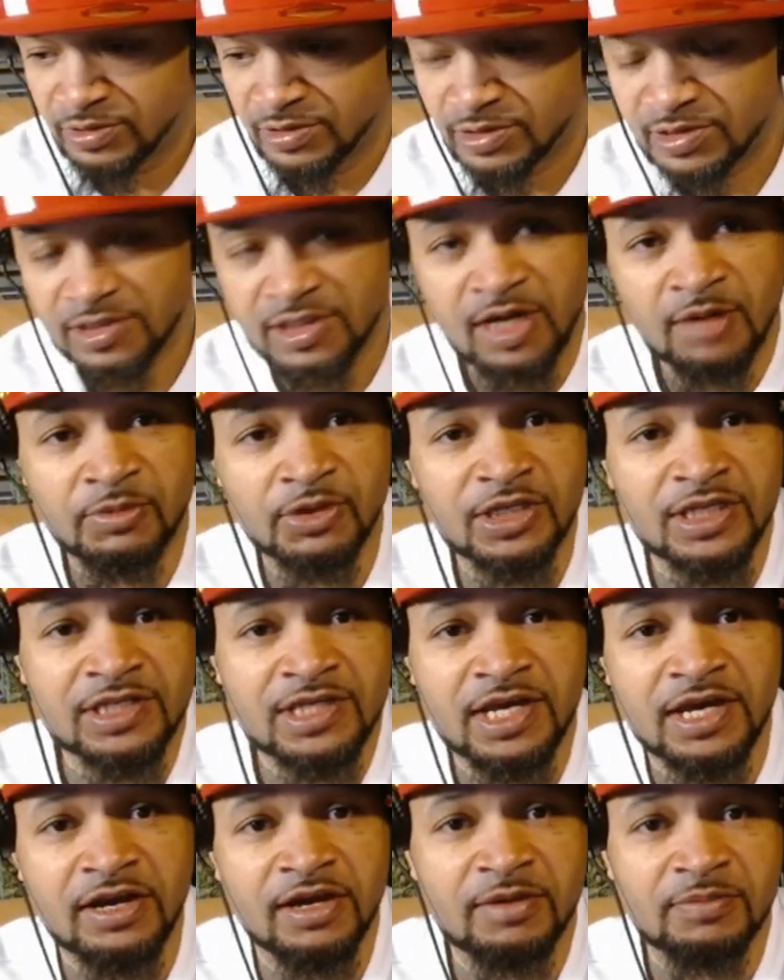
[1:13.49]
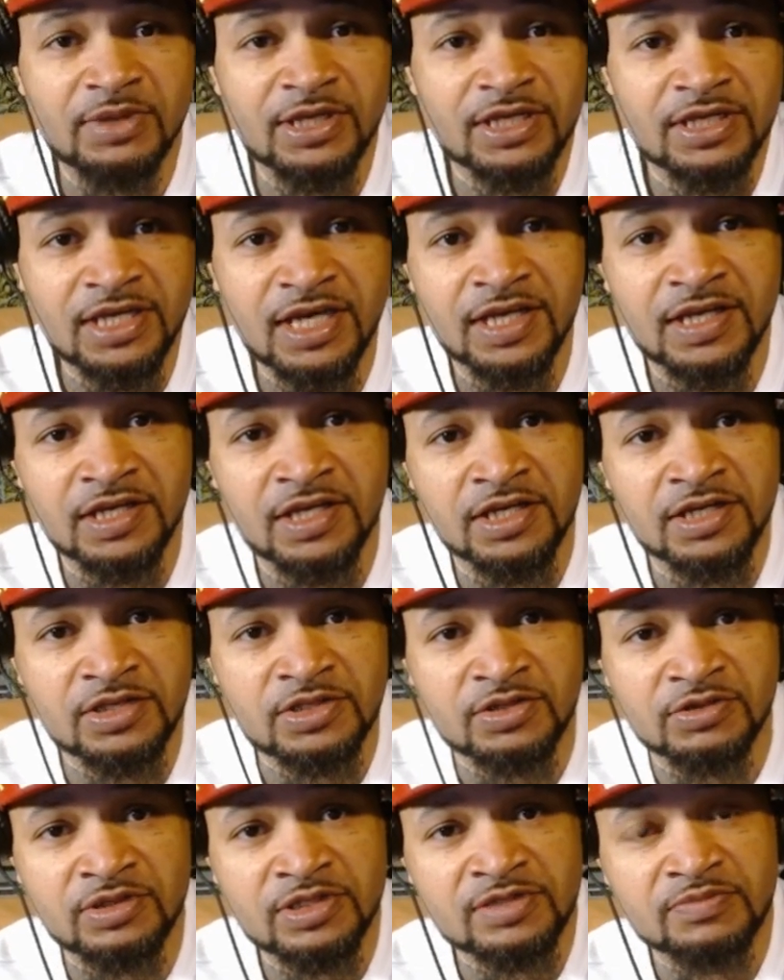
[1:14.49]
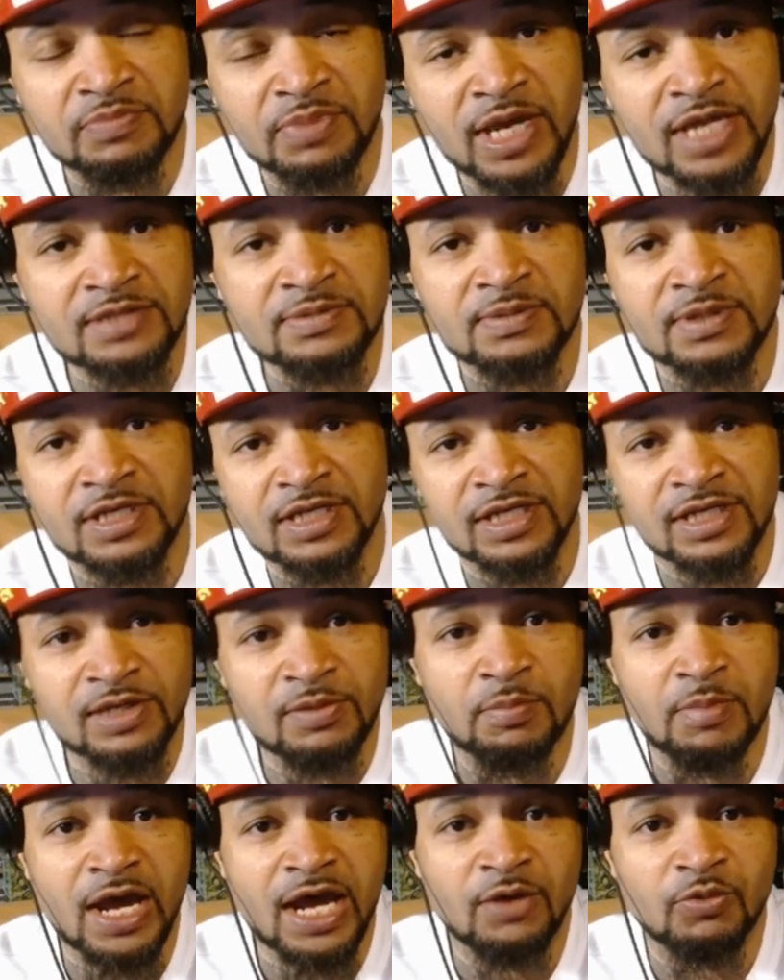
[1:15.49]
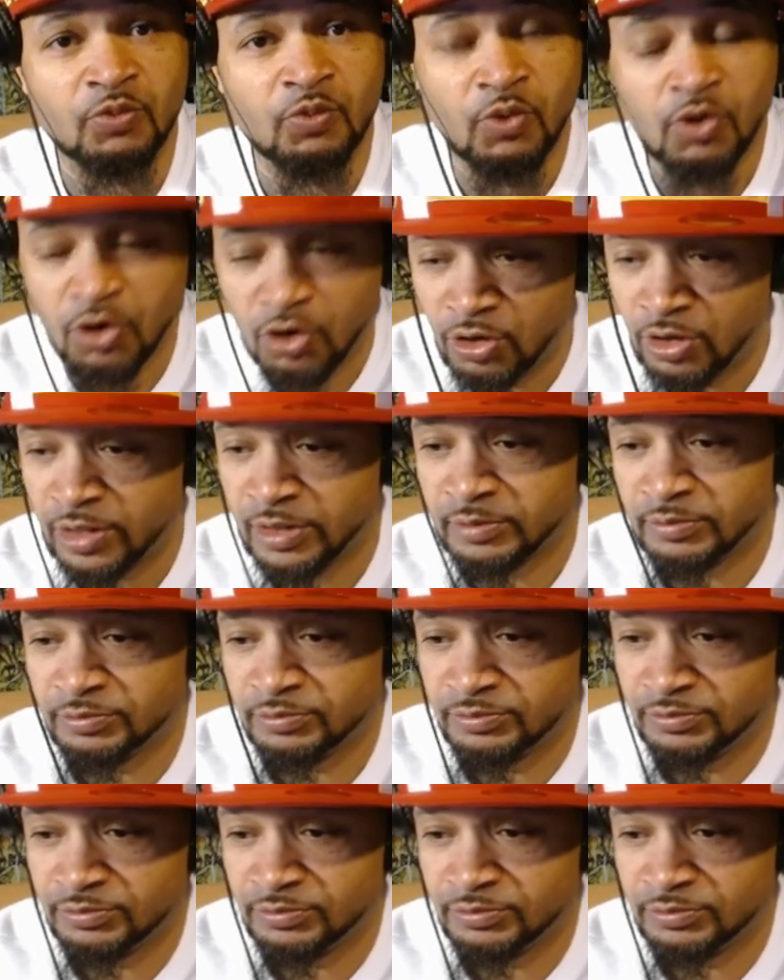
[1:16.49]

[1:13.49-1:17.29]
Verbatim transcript: Summer needs to hurry up and get here so this basement can get back warm.